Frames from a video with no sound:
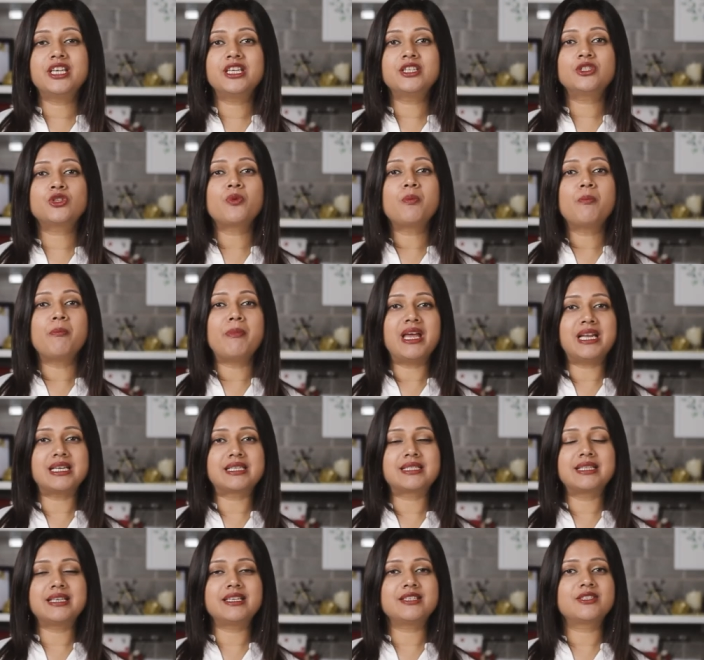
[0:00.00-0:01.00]
need to
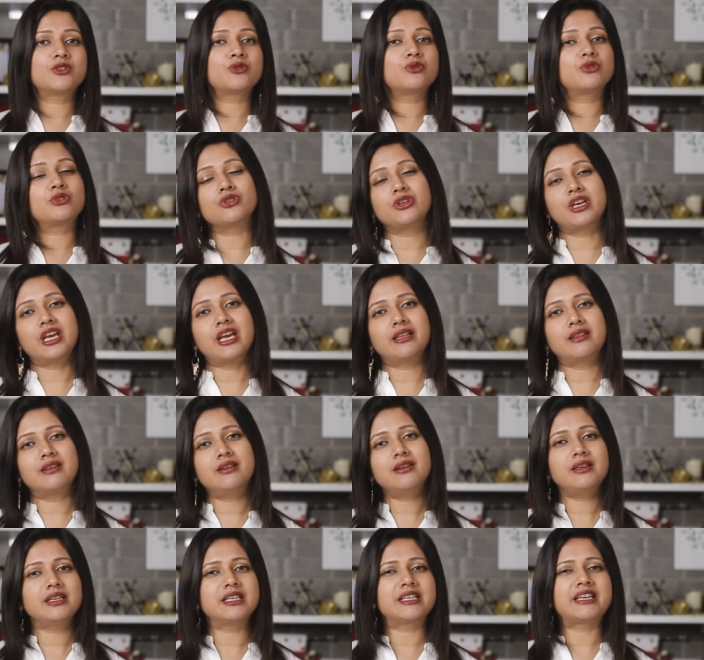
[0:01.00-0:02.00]
melt these two
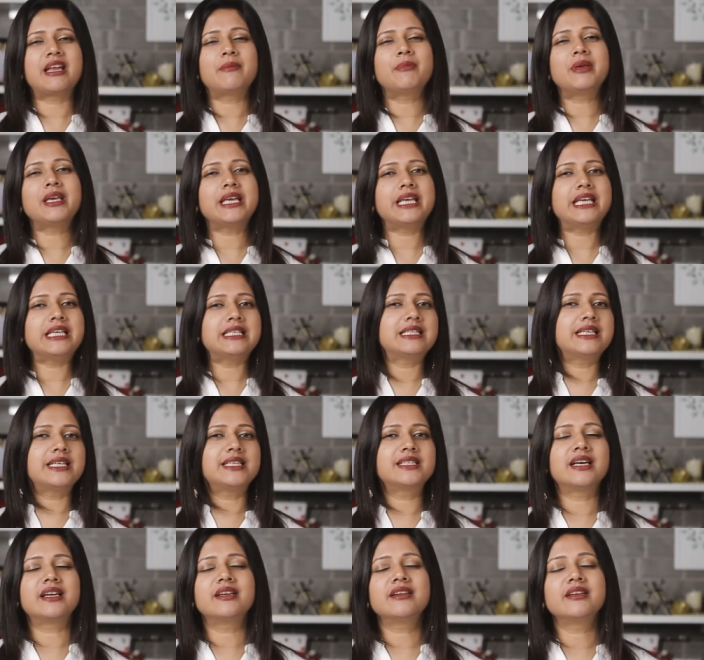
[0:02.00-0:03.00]
together. It can be easily
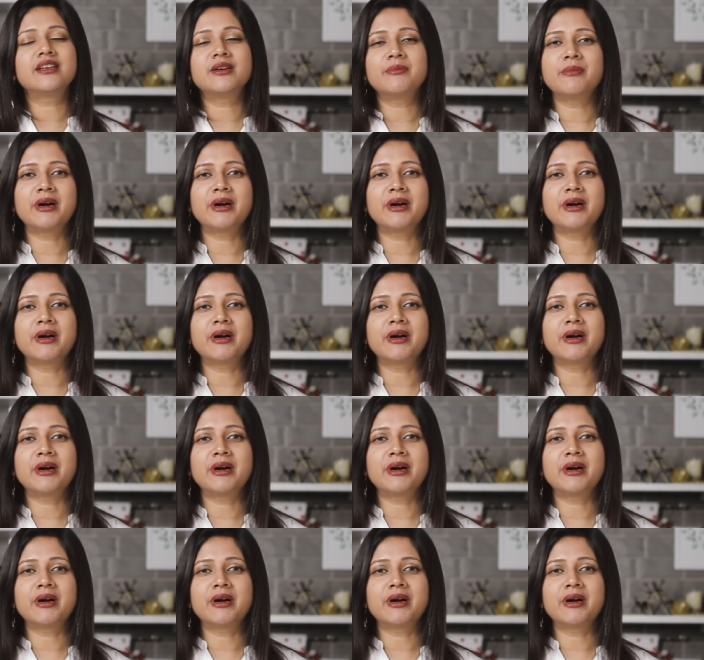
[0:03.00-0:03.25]
done in a